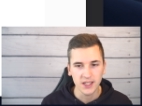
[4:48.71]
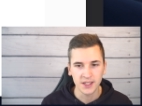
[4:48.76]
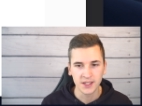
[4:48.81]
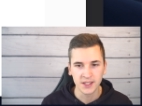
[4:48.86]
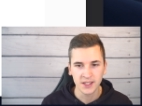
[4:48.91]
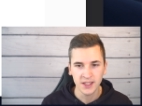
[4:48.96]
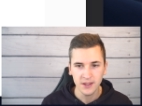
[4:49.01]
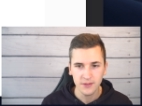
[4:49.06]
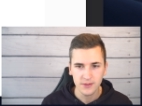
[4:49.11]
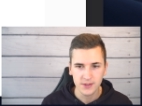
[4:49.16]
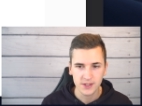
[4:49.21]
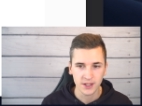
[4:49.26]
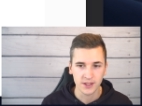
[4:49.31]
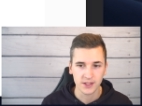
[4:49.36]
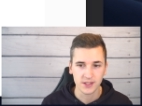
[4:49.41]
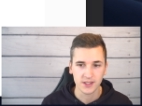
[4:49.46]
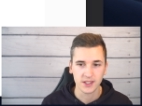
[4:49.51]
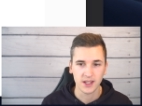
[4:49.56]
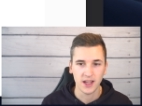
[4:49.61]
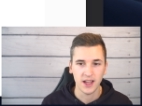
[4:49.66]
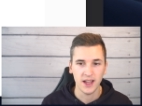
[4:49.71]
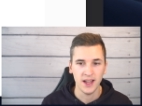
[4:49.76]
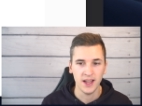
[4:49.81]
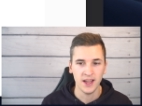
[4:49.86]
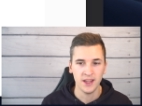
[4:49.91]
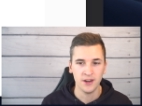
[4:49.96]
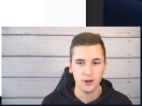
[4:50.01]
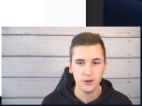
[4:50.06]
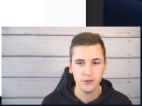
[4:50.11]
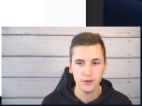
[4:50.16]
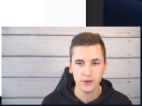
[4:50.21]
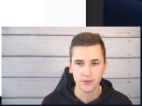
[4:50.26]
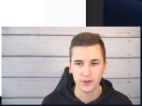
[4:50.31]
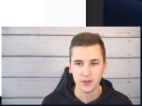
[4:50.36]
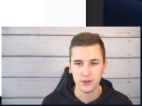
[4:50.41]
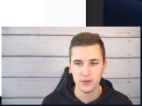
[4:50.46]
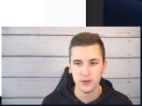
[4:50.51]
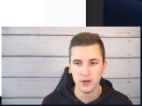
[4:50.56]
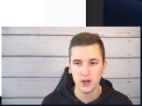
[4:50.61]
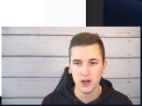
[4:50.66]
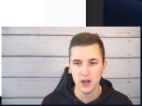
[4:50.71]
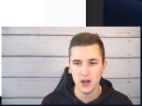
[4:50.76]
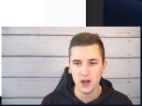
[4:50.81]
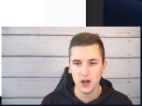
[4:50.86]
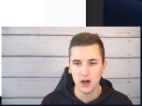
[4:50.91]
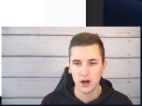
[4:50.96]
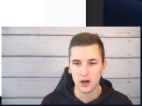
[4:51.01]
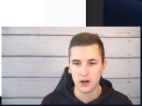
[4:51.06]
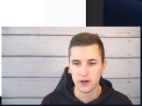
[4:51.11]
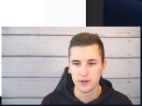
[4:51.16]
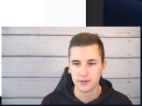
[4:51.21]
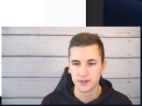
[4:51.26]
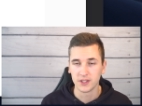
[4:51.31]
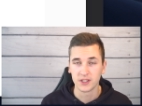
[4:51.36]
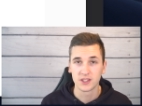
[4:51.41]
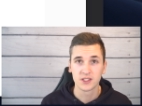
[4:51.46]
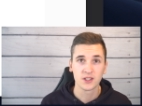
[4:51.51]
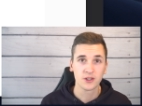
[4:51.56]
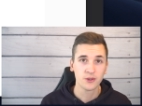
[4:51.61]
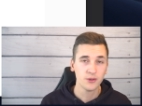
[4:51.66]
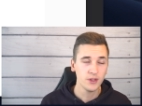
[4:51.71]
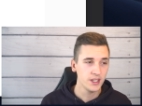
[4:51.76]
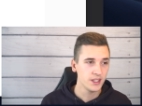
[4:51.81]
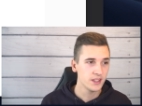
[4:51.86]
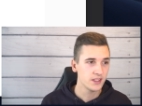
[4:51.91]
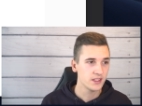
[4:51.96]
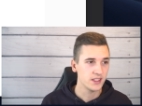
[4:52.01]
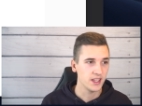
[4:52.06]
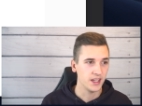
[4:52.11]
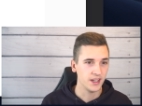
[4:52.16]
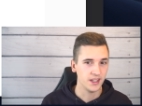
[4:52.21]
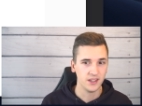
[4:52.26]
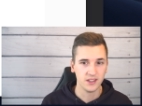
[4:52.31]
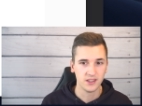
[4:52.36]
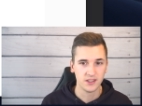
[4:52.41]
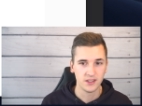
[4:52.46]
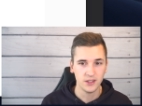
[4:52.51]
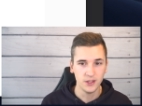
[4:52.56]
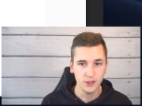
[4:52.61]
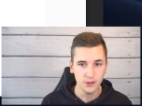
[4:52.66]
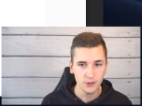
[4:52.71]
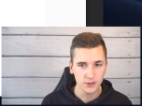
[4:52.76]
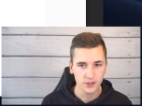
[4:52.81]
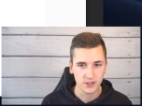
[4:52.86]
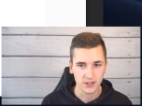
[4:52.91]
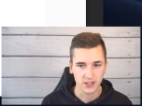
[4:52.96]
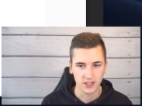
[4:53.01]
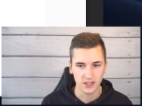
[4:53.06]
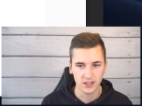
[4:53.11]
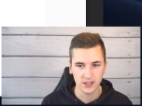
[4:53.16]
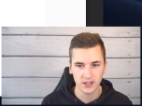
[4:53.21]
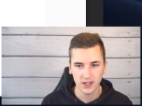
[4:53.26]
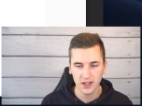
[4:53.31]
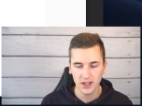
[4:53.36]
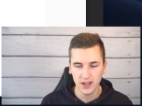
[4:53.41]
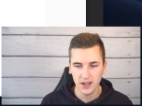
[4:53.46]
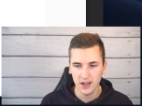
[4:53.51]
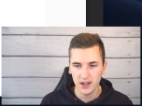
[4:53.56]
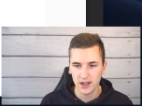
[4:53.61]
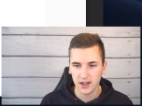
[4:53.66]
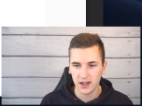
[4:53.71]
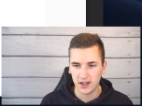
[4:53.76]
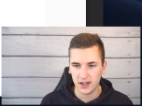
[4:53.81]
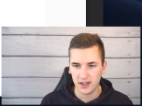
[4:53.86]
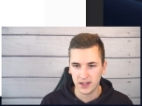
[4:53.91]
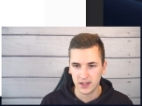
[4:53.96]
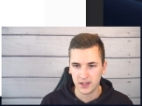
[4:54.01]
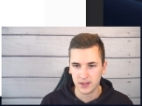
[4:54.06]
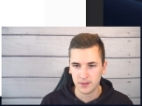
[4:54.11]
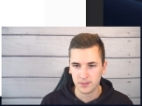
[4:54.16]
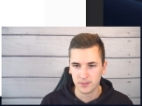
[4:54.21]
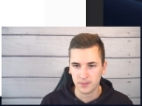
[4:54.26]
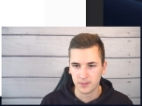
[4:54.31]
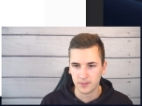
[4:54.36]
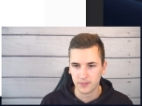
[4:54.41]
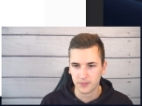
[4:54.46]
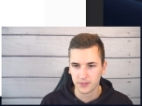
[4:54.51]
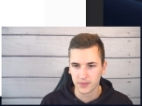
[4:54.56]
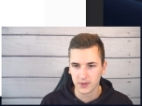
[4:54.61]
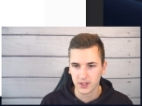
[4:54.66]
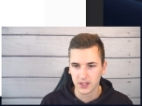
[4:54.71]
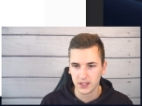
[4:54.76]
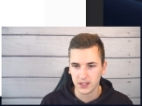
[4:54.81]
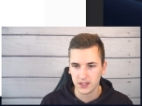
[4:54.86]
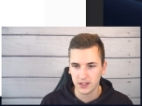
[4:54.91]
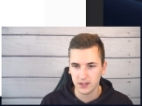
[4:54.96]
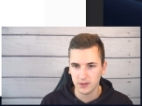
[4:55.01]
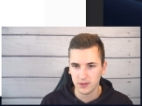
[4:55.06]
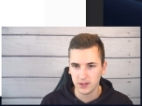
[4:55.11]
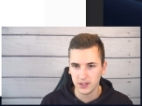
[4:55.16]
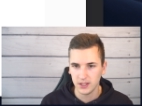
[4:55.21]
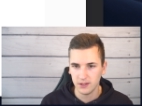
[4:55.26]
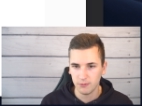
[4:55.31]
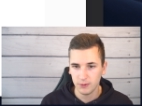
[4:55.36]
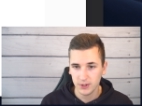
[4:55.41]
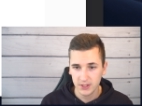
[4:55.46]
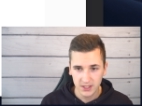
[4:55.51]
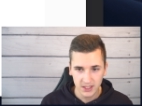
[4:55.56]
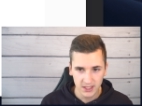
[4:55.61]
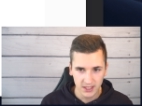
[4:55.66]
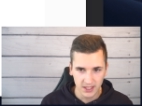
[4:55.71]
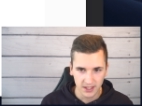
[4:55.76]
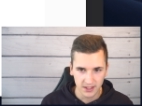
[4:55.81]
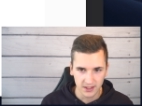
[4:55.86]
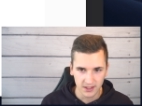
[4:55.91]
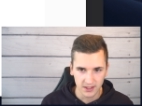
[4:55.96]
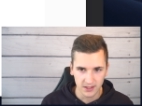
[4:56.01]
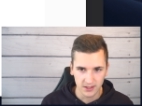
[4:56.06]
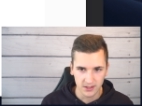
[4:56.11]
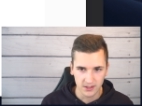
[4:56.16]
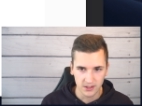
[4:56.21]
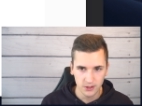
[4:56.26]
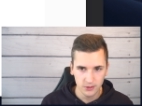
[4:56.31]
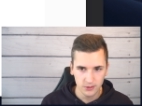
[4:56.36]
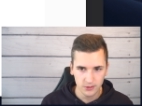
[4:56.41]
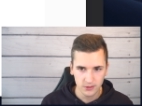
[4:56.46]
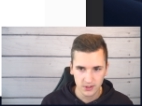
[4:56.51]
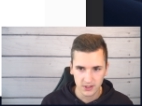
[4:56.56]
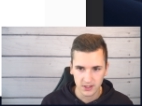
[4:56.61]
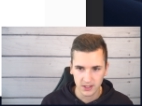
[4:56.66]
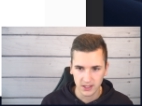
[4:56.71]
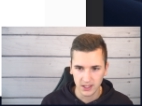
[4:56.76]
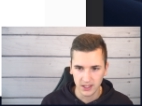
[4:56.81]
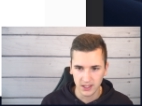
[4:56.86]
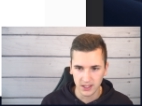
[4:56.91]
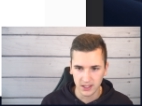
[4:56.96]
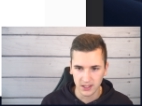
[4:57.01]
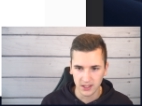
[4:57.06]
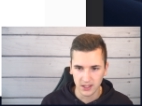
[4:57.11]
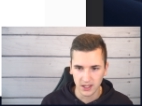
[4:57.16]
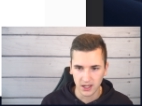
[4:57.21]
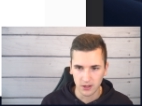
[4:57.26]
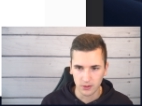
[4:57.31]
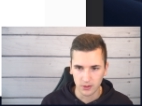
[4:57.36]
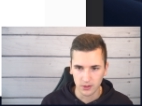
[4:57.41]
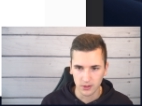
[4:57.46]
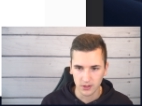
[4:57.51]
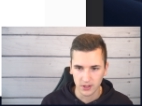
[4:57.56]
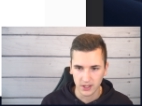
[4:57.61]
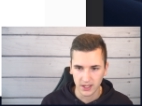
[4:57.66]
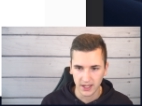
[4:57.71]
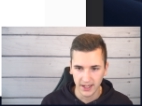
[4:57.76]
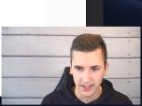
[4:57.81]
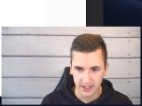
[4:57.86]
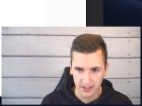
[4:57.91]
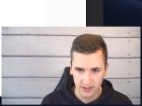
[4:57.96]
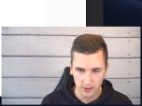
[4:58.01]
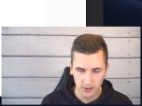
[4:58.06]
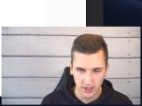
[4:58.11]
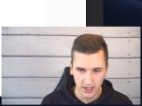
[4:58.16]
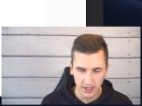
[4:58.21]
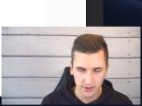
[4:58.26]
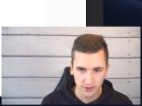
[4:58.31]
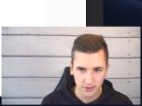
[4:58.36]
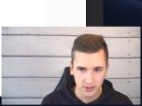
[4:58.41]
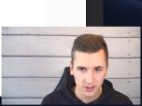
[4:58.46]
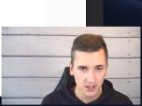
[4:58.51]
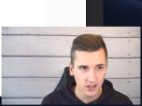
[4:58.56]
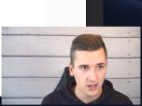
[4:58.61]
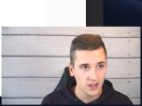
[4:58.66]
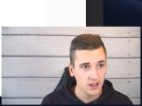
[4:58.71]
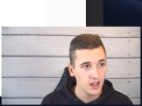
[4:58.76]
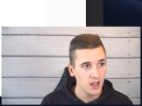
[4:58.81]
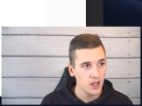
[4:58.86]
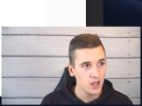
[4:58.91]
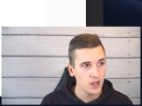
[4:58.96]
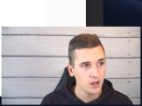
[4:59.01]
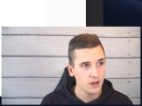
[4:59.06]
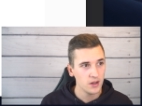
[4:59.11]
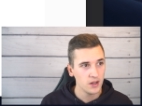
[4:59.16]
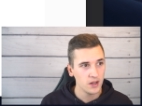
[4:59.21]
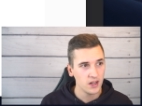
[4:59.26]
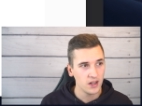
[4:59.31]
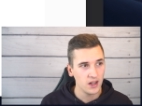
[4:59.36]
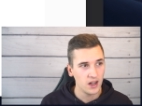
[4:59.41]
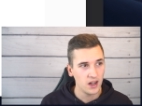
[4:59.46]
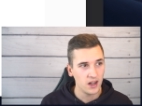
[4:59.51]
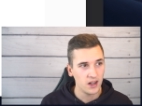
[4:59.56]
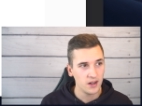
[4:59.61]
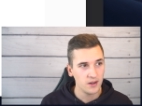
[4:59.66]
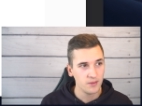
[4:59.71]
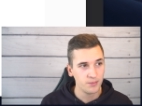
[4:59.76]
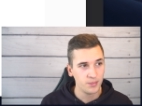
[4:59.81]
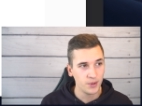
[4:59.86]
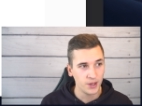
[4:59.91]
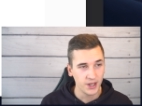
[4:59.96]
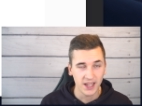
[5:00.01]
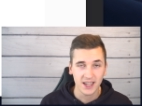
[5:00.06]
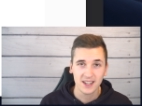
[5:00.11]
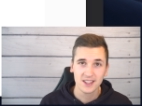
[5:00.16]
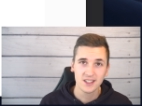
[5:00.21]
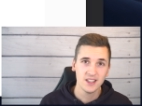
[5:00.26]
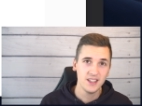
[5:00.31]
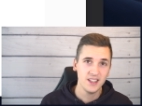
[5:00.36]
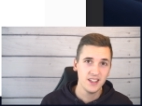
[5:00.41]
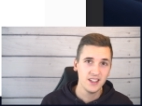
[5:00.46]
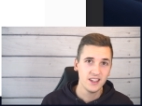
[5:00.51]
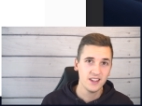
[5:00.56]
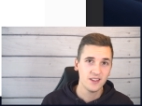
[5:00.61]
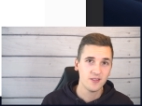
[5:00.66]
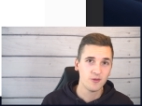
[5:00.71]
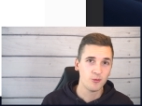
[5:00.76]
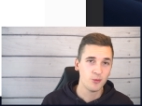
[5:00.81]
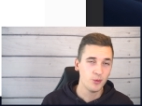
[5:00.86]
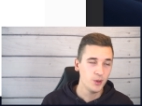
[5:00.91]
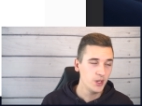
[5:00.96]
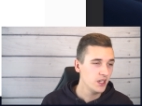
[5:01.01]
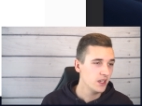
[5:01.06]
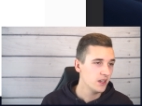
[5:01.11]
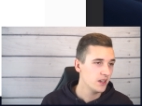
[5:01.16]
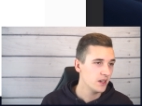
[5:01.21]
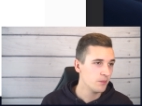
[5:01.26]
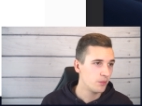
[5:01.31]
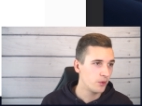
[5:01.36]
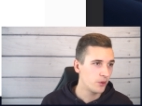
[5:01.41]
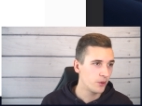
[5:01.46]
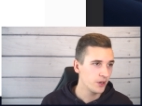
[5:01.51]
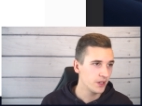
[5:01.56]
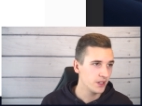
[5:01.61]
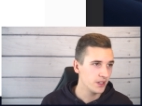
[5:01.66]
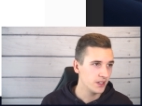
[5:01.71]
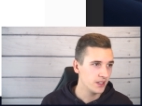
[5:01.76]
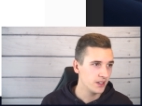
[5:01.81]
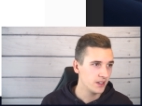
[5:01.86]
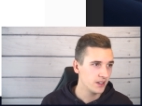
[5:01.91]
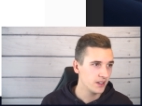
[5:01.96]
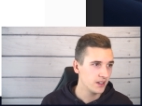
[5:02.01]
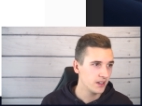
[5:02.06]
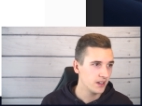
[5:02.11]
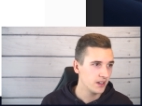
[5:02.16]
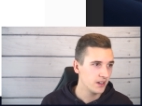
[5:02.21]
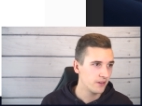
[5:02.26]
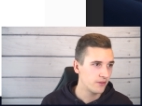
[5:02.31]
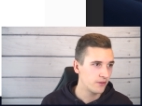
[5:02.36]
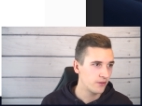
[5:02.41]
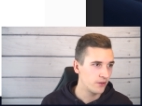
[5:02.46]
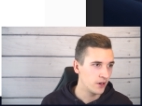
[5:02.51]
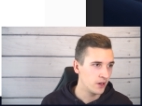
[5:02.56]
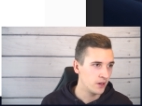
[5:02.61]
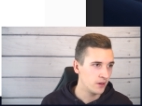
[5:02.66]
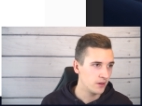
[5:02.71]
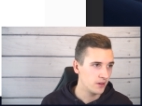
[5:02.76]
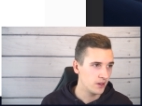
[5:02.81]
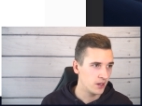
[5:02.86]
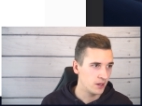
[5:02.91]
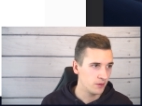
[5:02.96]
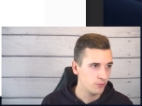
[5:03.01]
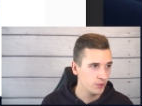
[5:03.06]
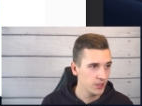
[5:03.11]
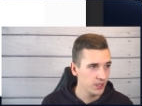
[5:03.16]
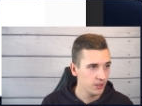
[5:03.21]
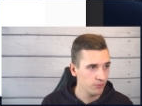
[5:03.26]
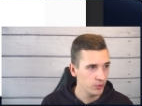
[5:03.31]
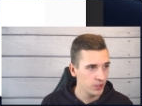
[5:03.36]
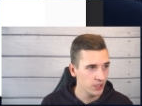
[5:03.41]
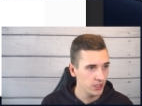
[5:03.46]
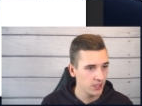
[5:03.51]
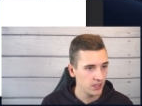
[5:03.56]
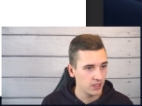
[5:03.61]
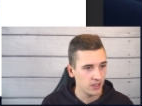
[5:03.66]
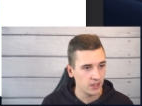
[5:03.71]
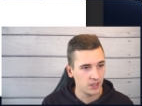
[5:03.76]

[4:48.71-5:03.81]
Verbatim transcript: it gives us an overview of the screens that it is used in. Um, We see that it is used in our calculator, but actually we imported it from uh, we we